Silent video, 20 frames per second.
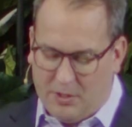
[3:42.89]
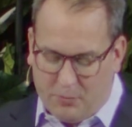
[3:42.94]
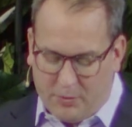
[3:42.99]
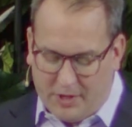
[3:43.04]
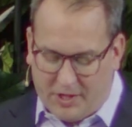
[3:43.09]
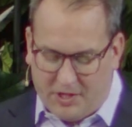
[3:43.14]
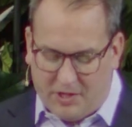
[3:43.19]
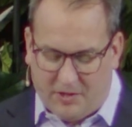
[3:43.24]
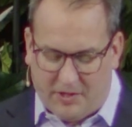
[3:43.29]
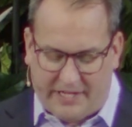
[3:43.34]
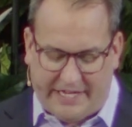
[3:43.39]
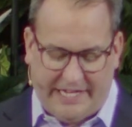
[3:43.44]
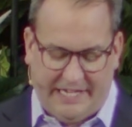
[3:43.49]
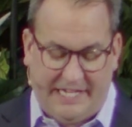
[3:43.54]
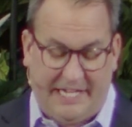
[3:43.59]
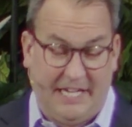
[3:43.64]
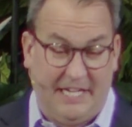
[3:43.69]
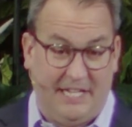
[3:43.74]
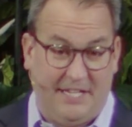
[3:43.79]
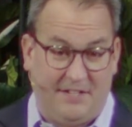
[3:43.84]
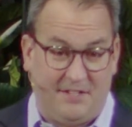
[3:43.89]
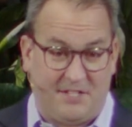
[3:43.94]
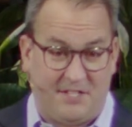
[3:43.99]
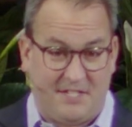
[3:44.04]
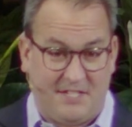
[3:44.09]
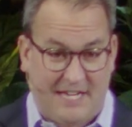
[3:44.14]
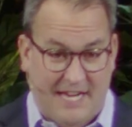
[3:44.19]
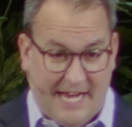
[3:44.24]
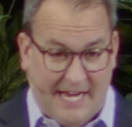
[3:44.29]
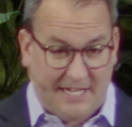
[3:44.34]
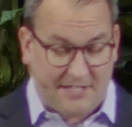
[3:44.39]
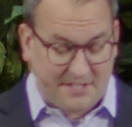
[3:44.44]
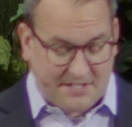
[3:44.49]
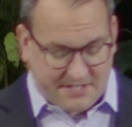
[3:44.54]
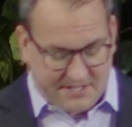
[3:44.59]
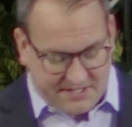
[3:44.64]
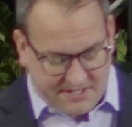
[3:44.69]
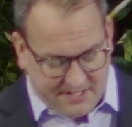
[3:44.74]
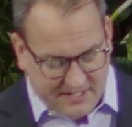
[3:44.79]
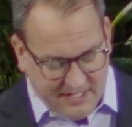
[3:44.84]
We're going to look at Gideon's
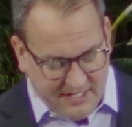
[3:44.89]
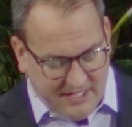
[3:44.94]
tests,